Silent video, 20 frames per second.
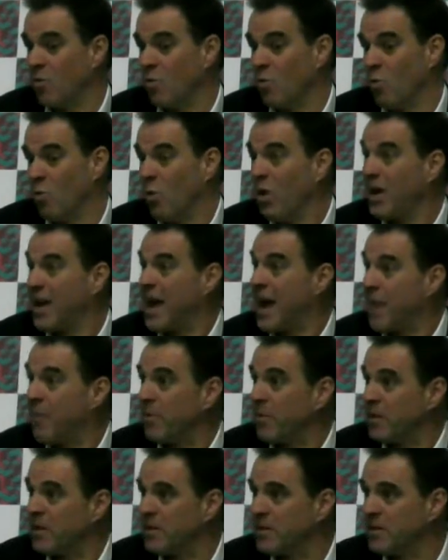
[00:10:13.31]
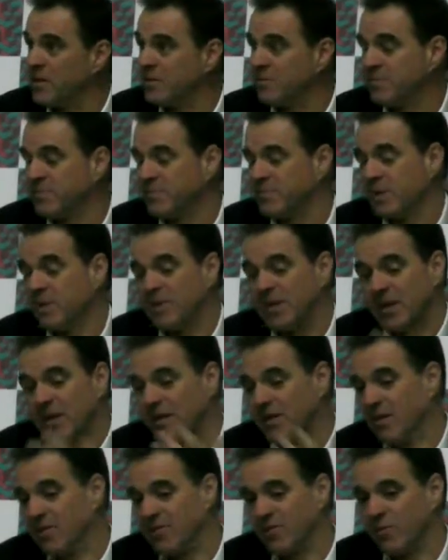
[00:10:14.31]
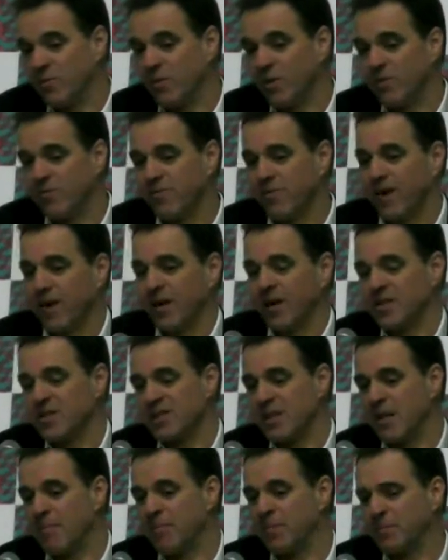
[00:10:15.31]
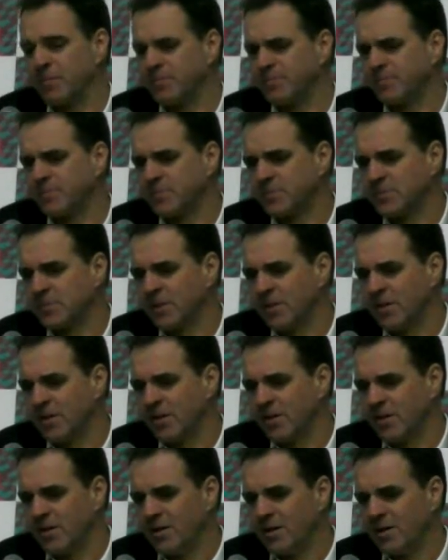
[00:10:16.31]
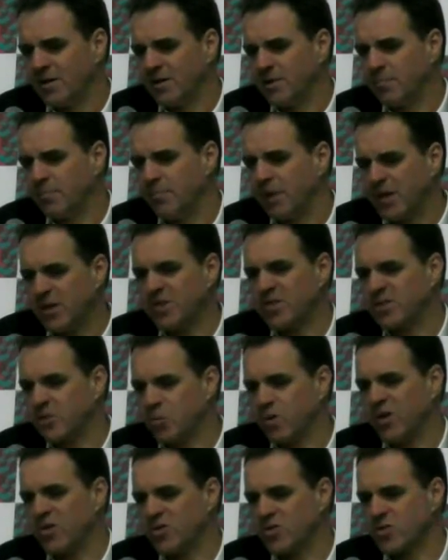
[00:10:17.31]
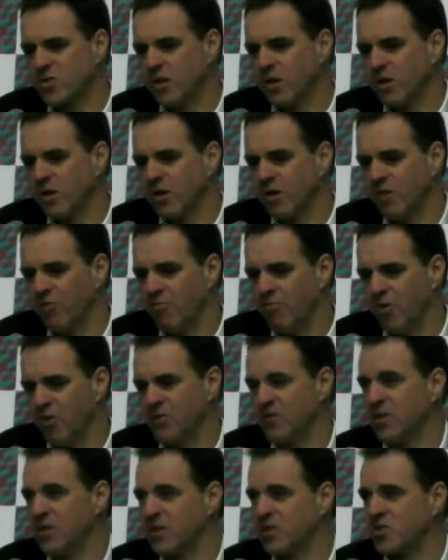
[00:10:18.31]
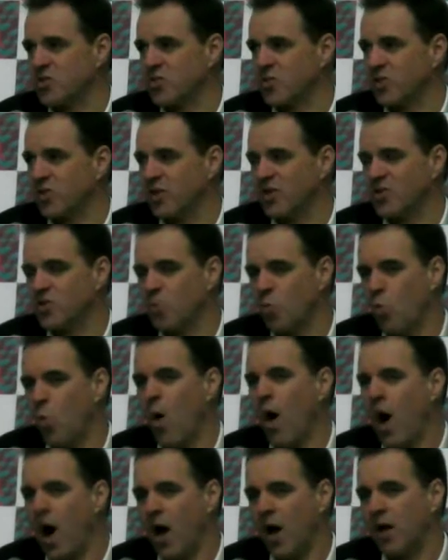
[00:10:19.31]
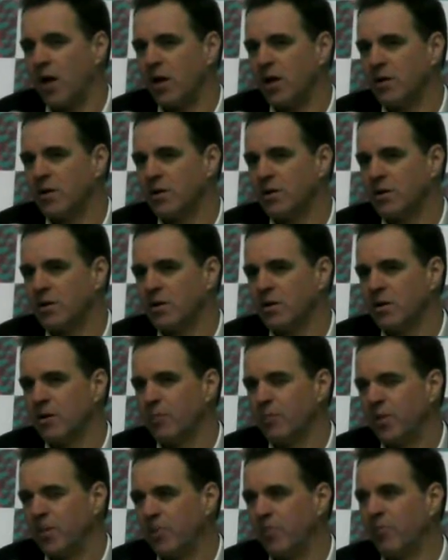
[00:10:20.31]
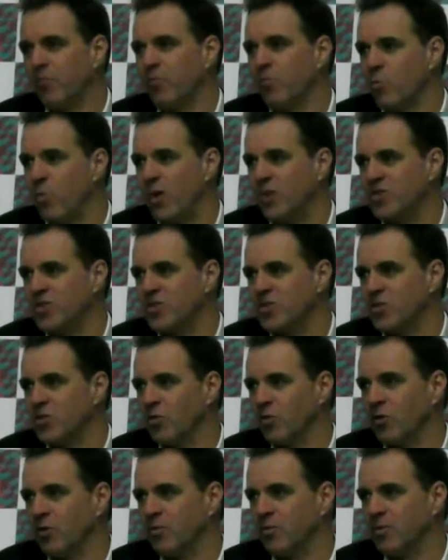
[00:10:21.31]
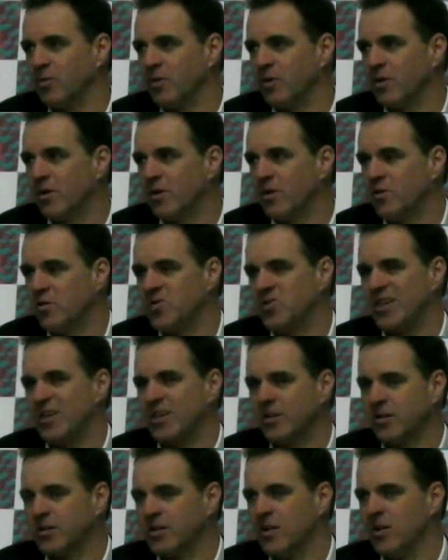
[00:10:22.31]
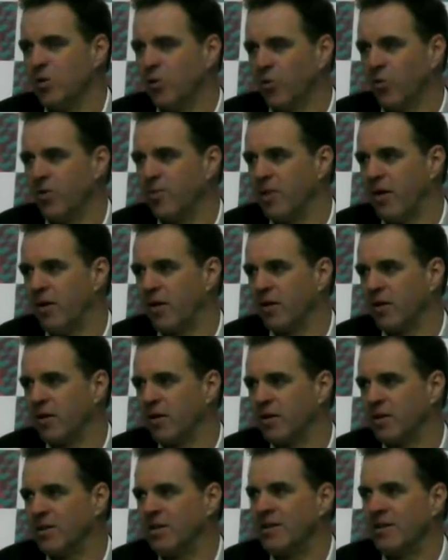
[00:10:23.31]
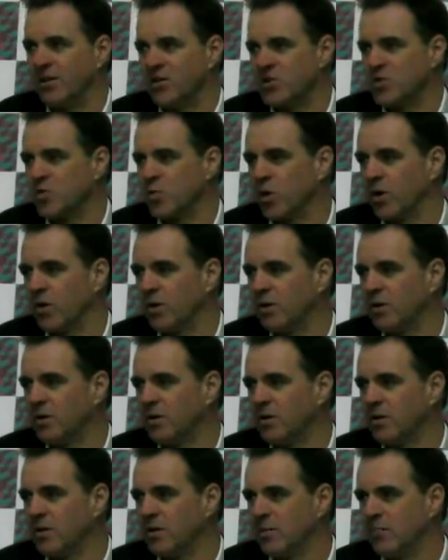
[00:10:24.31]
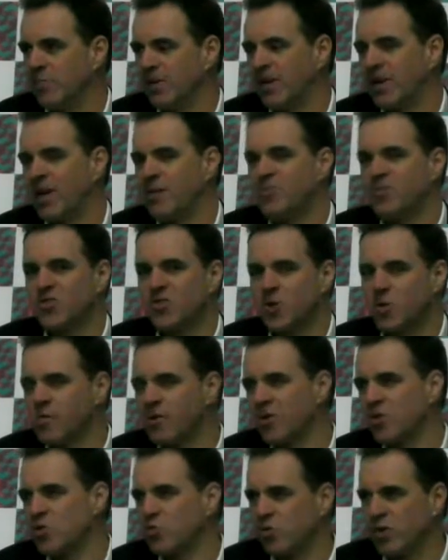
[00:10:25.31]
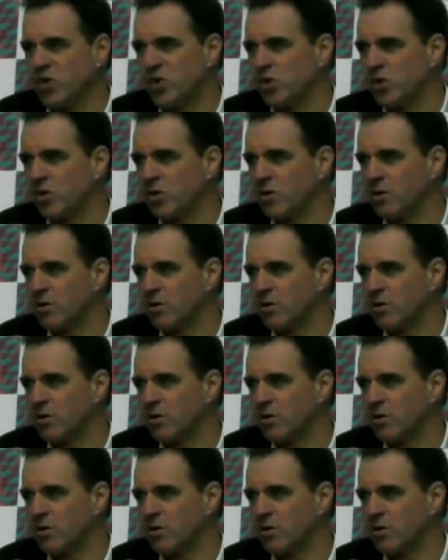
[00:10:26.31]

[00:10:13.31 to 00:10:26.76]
what happened. Let me give you one final example. The biggest question of modern history is why people from Western Europe who settled in North America and elsewhere became so much richer